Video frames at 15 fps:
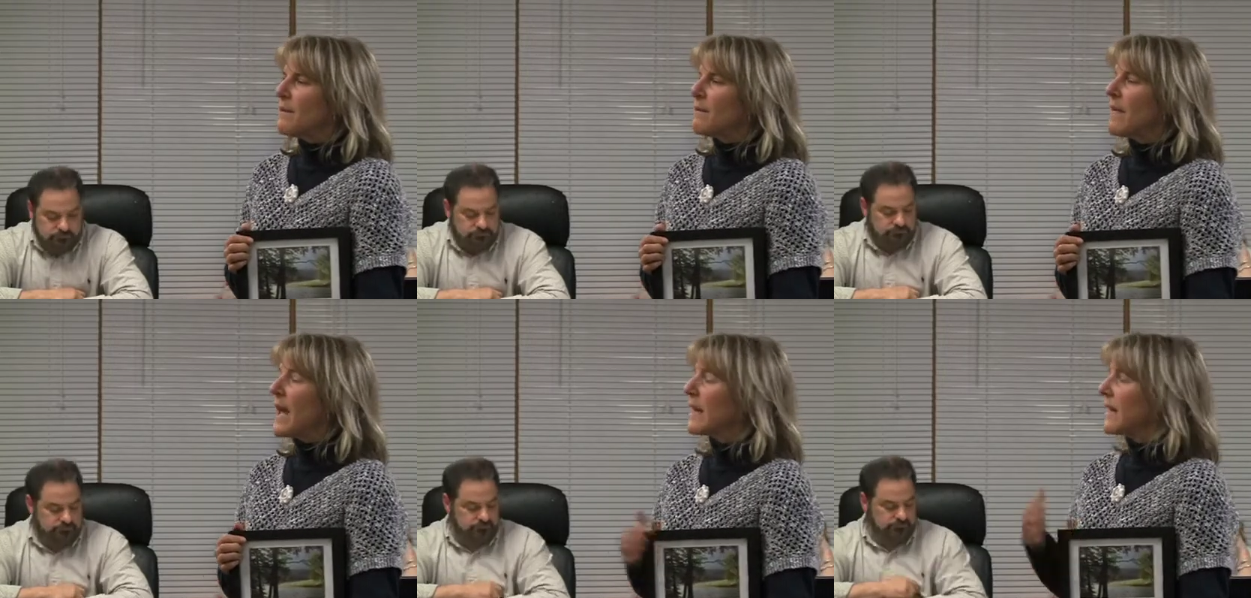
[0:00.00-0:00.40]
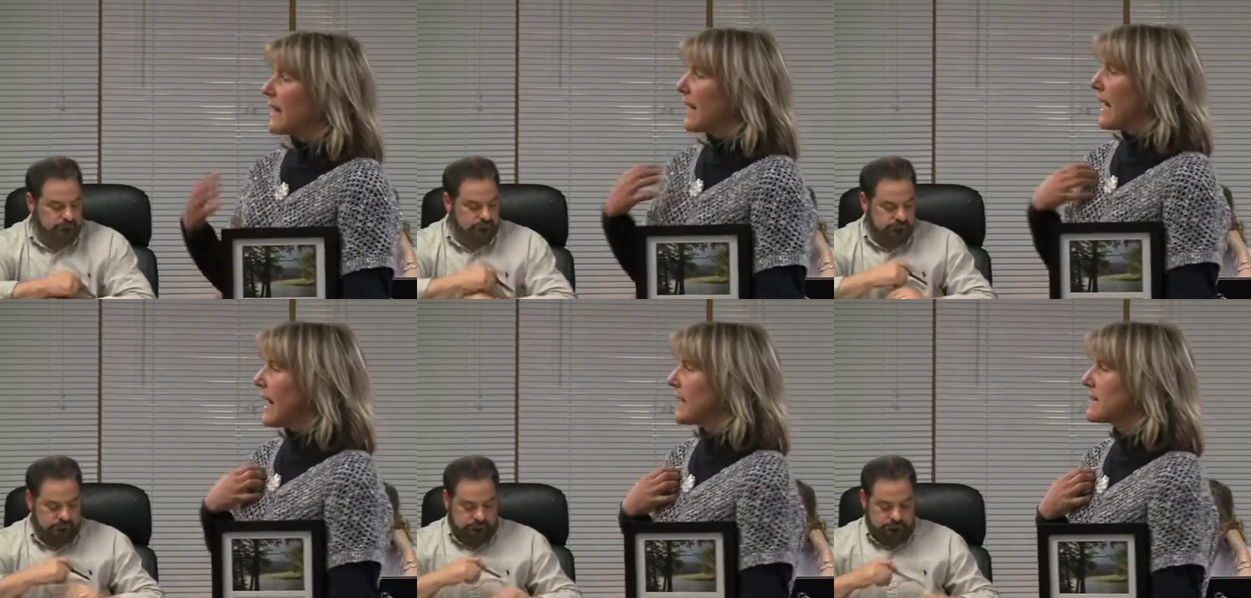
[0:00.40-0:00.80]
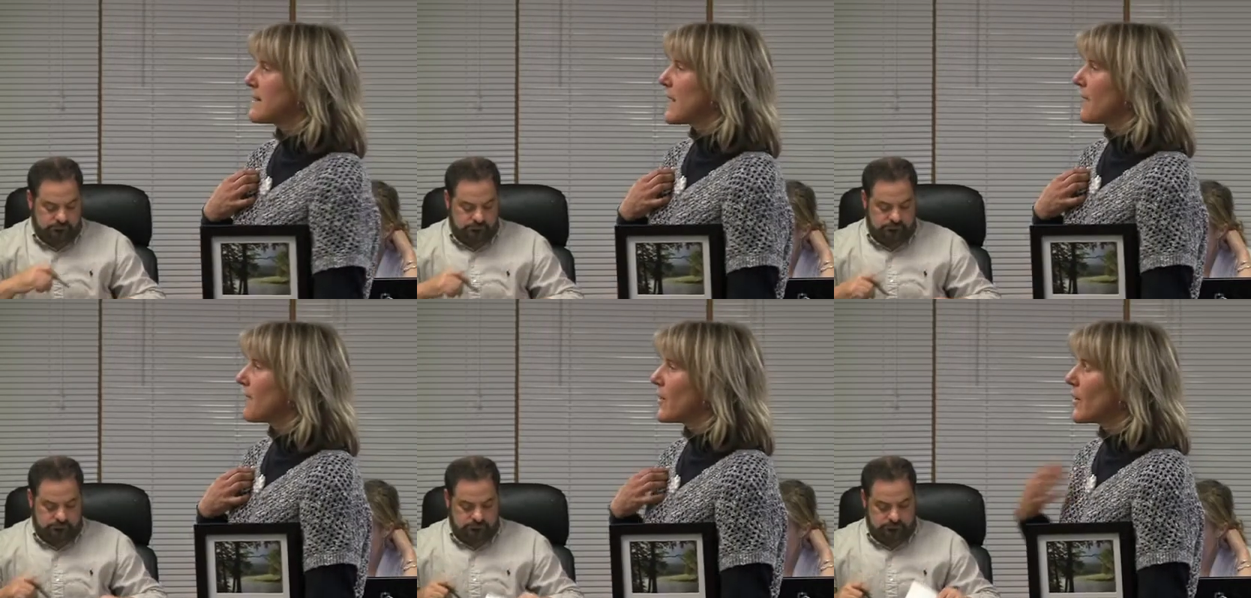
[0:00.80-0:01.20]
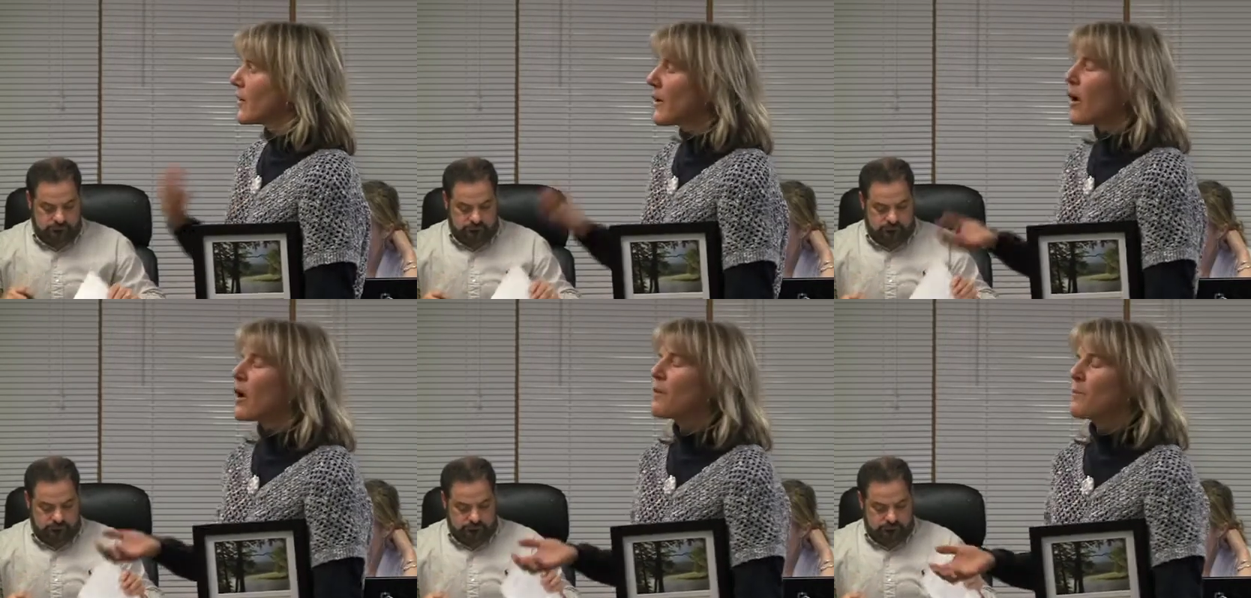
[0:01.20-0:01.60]
Speaker 1: make an enhanced effort
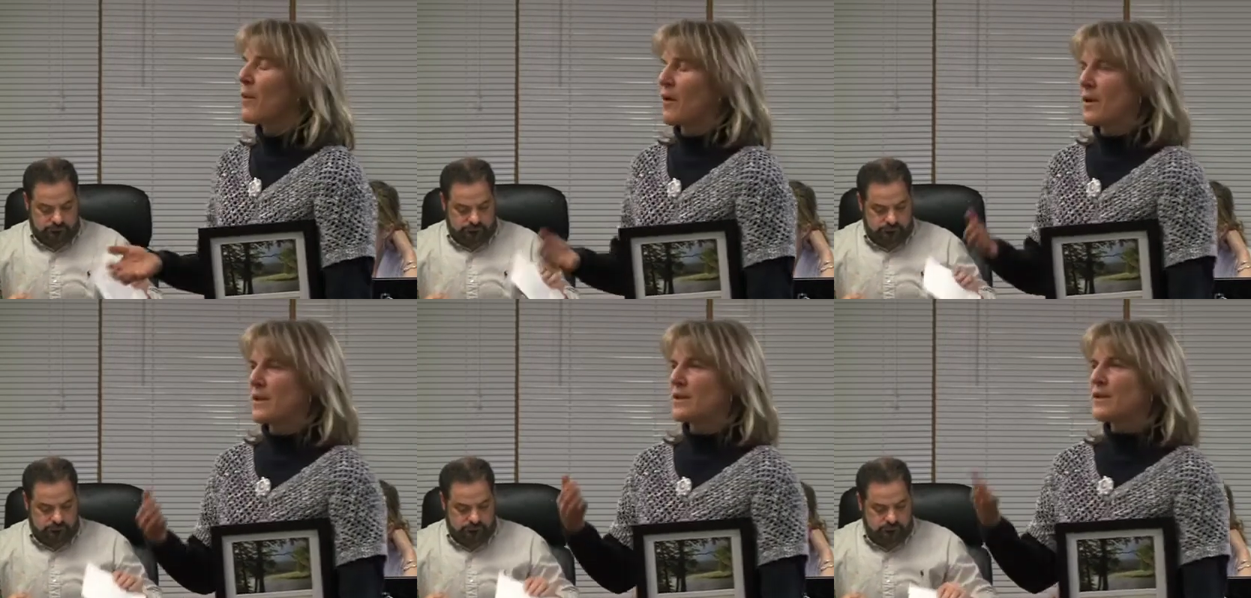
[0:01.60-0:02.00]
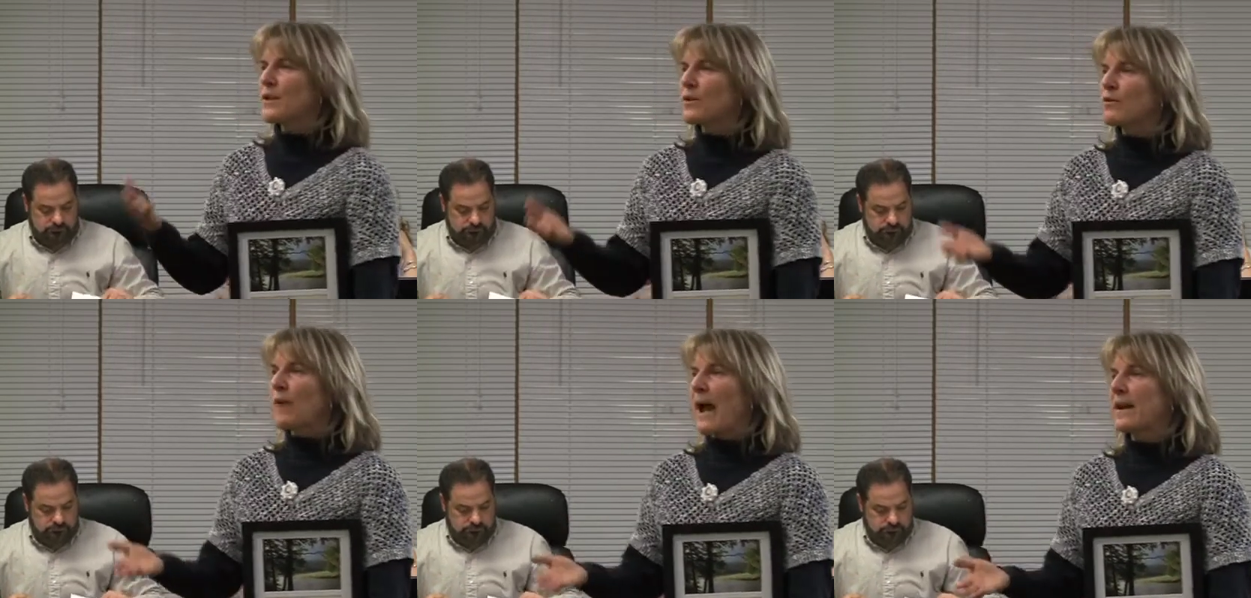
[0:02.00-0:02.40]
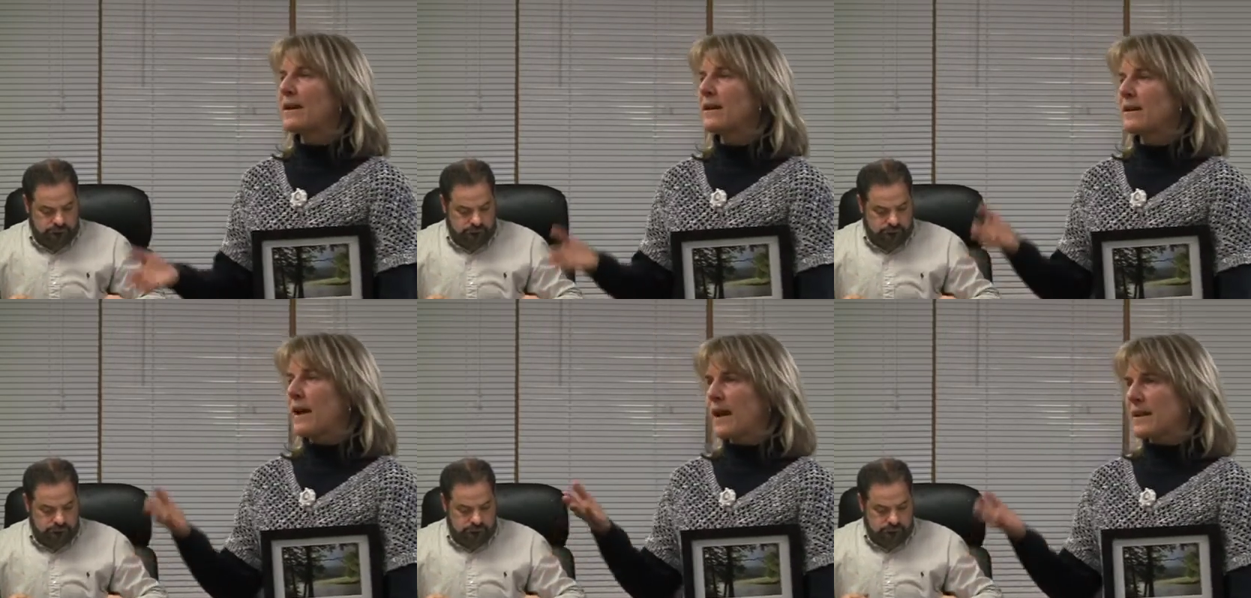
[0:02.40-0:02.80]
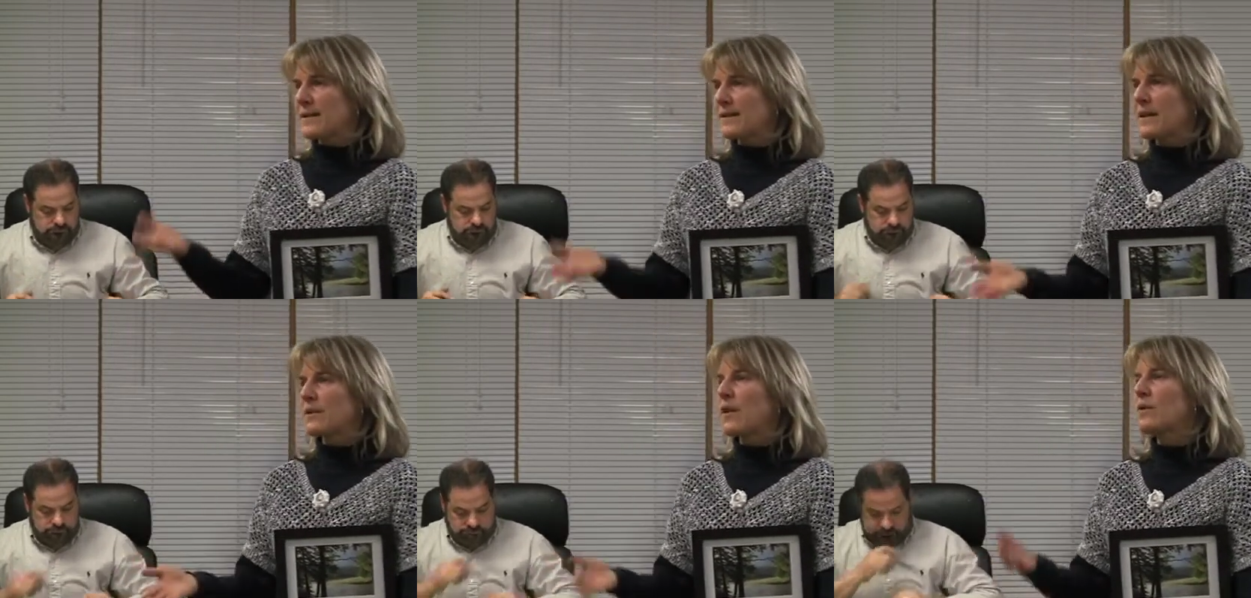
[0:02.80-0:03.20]
on our part to
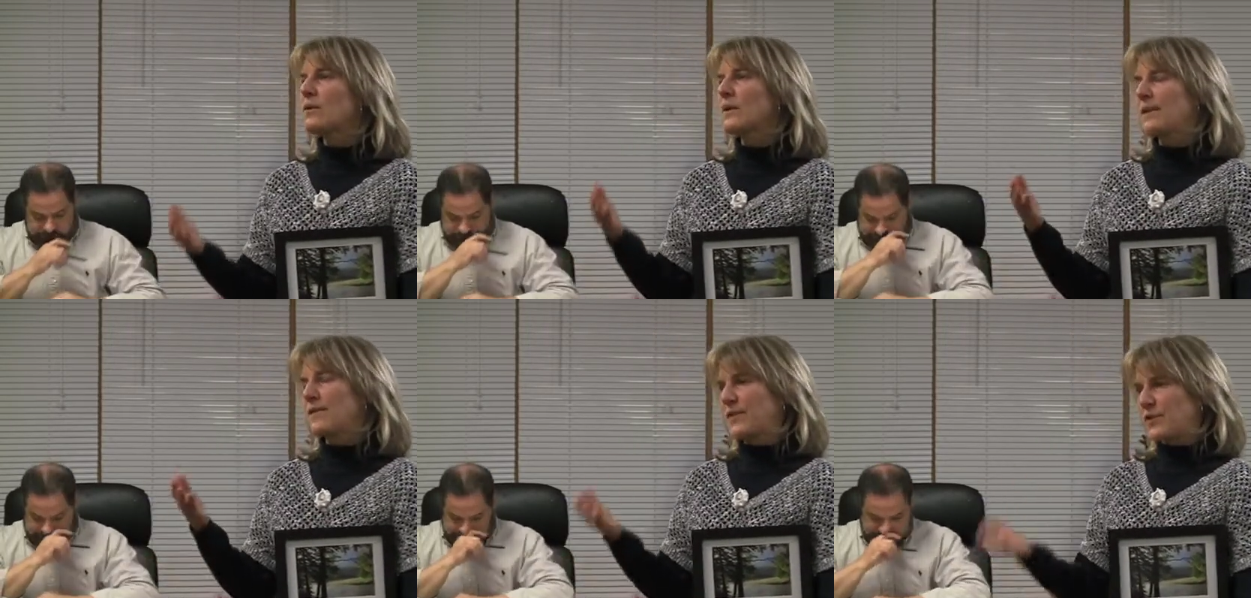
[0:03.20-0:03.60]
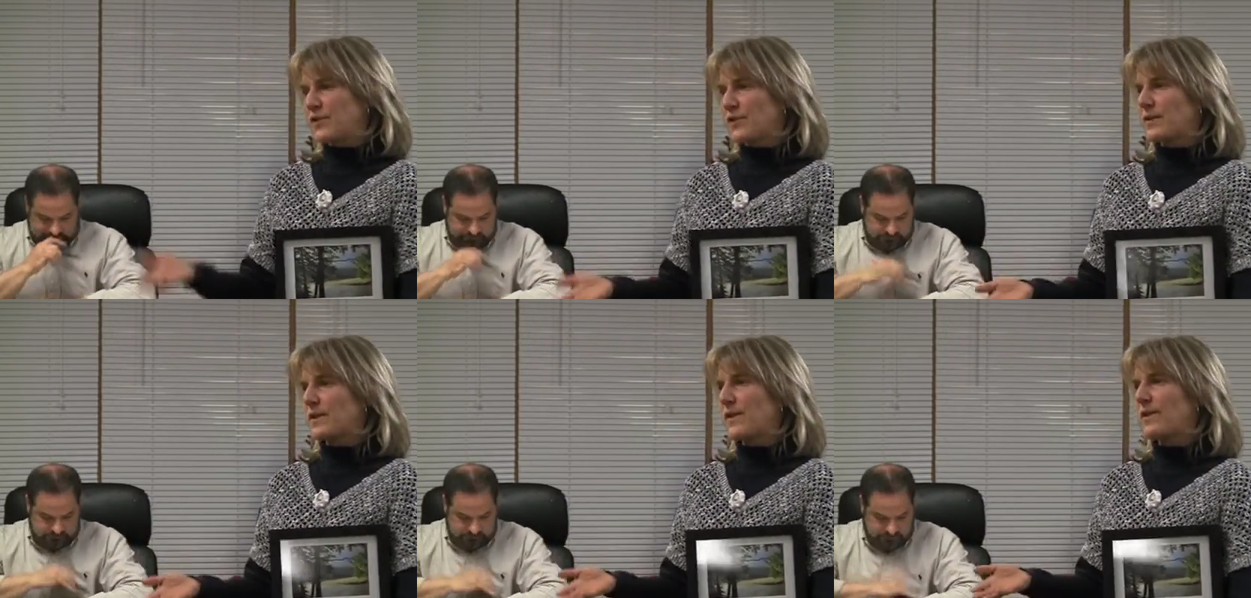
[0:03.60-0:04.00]
recognize the local officials